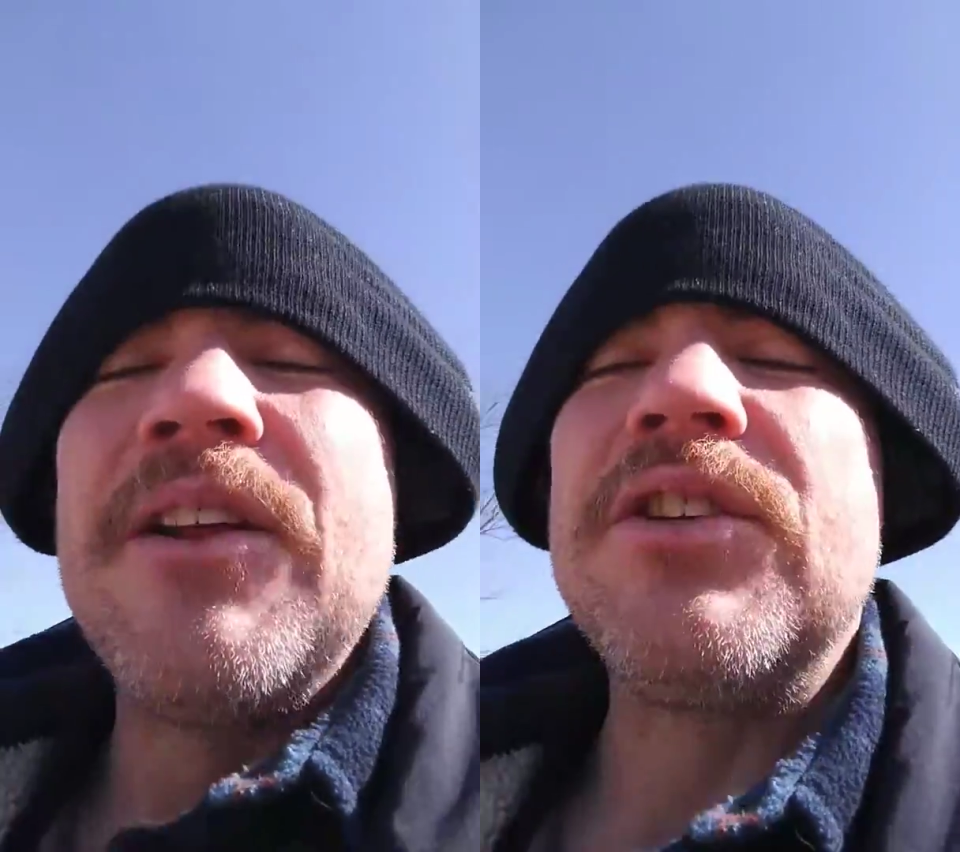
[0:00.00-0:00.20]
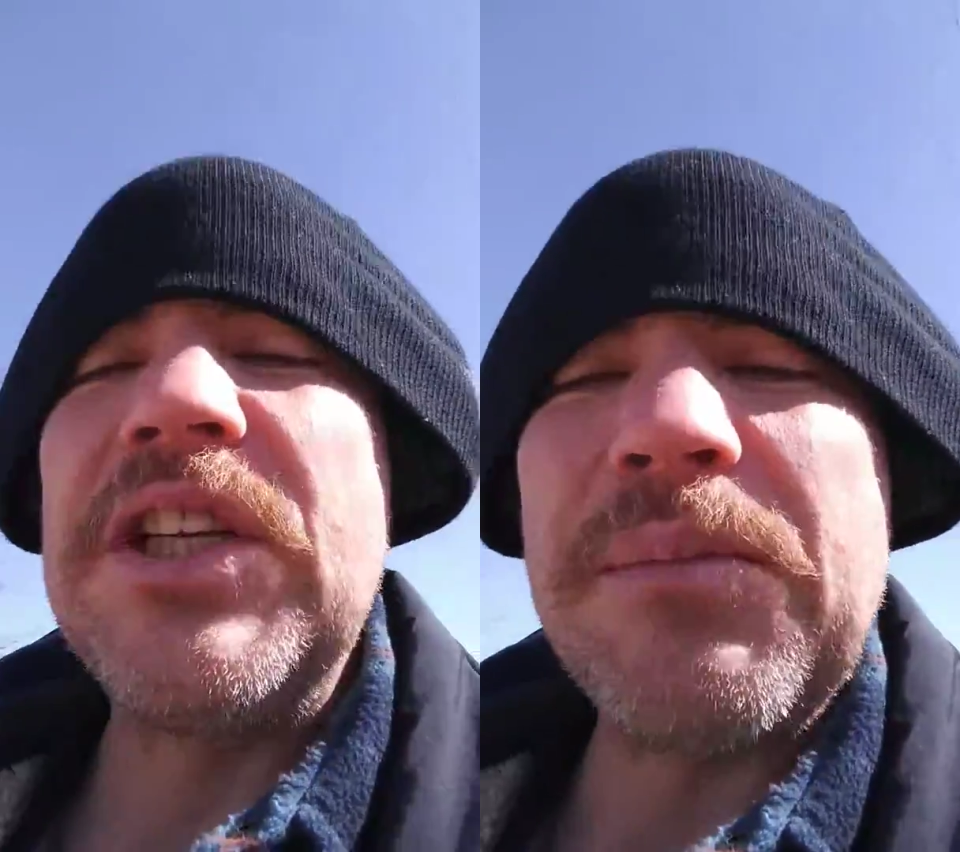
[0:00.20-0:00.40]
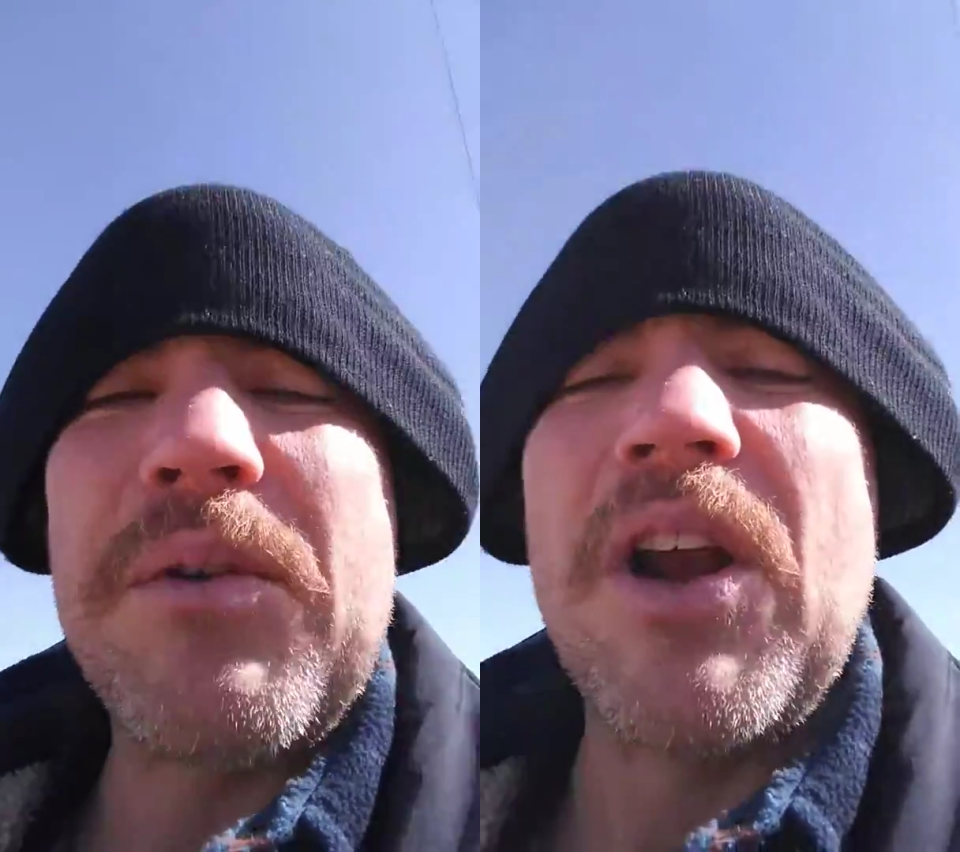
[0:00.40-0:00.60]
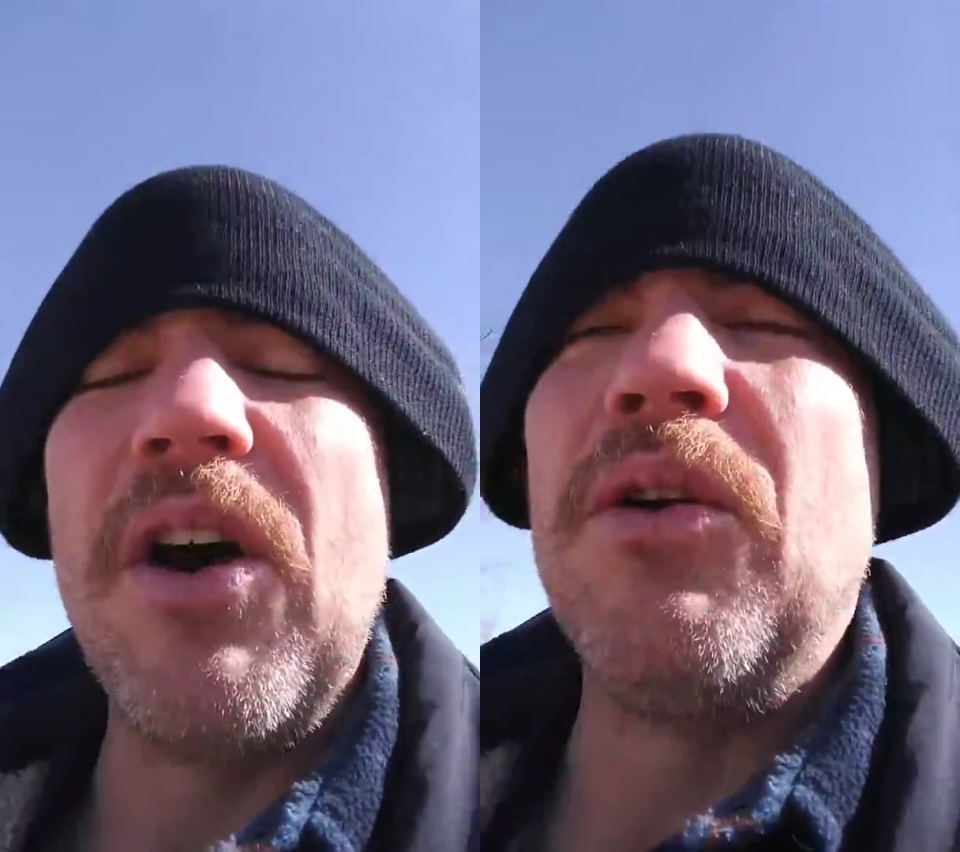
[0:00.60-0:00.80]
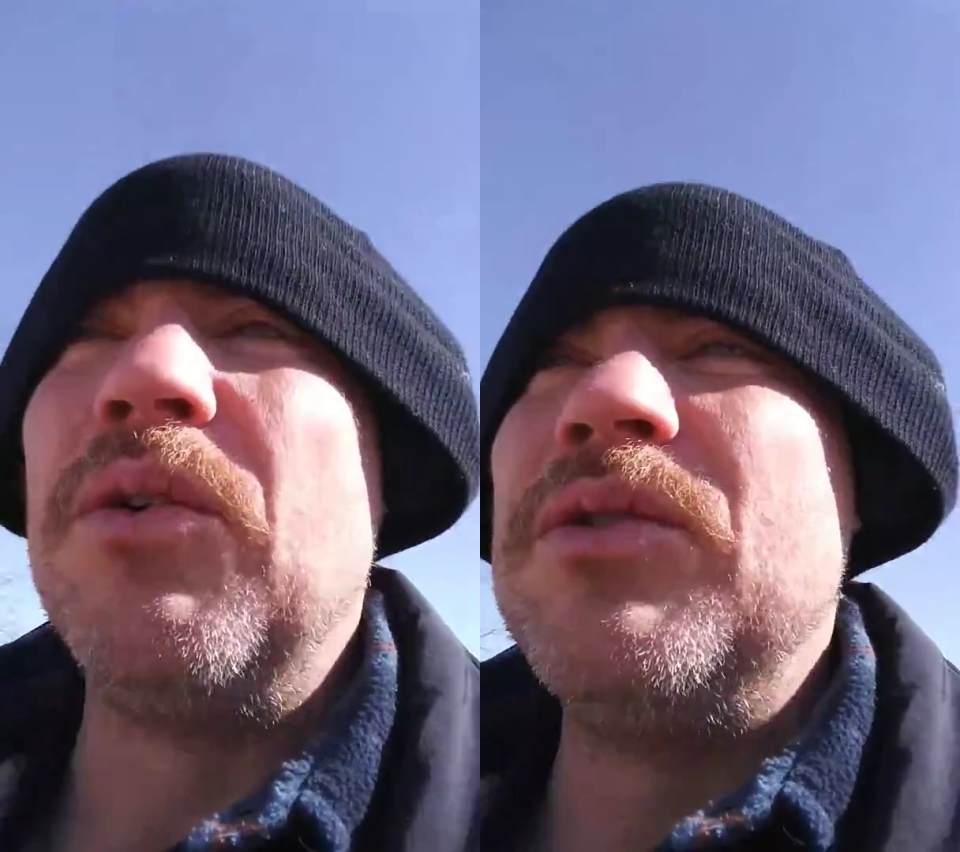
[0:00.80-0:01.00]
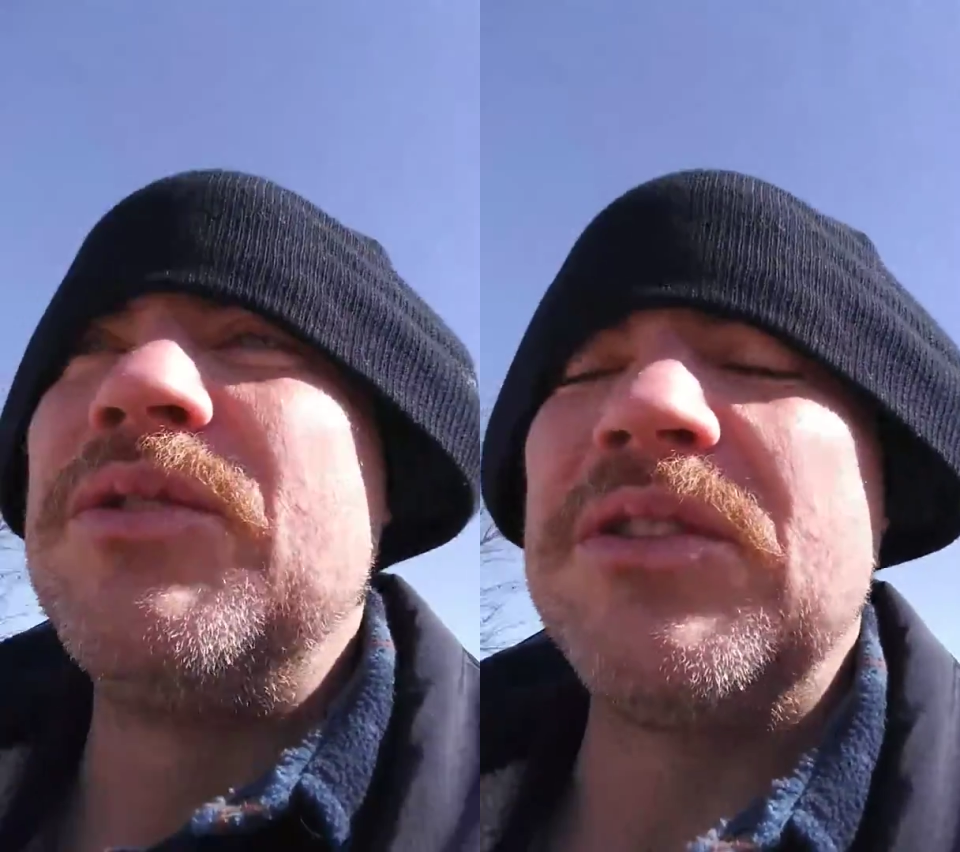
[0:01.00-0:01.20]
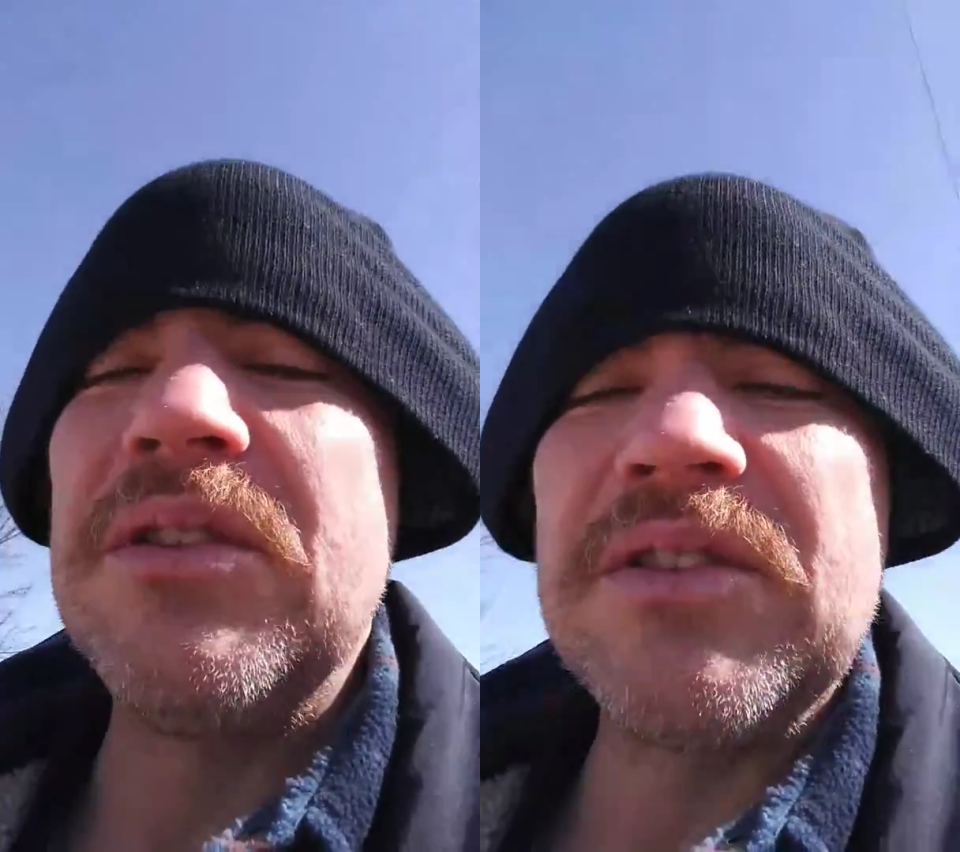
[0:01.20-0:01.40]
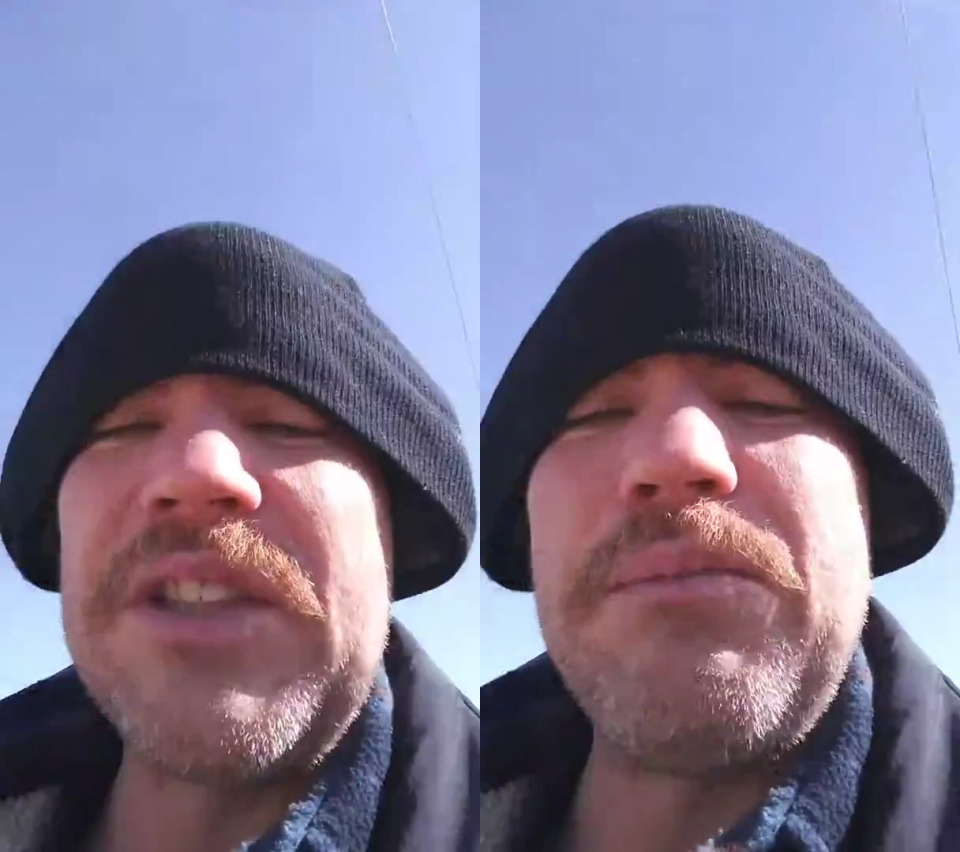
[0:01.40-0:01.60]
cheap
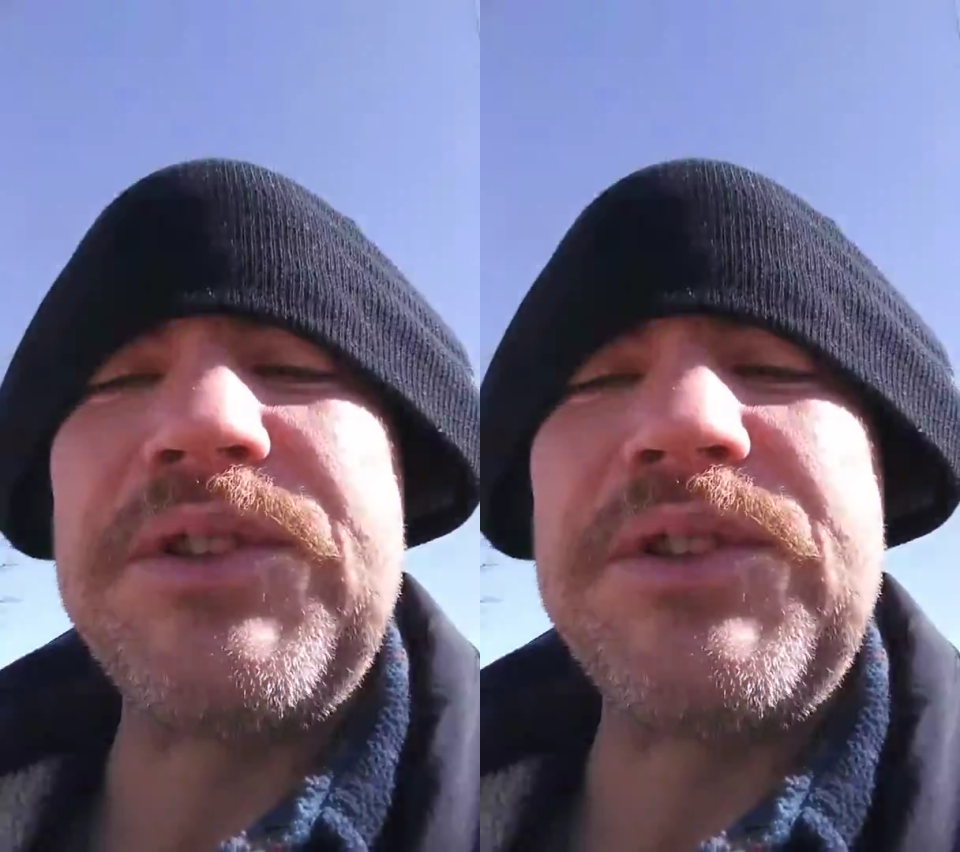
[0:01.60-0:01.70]
cologne, cheap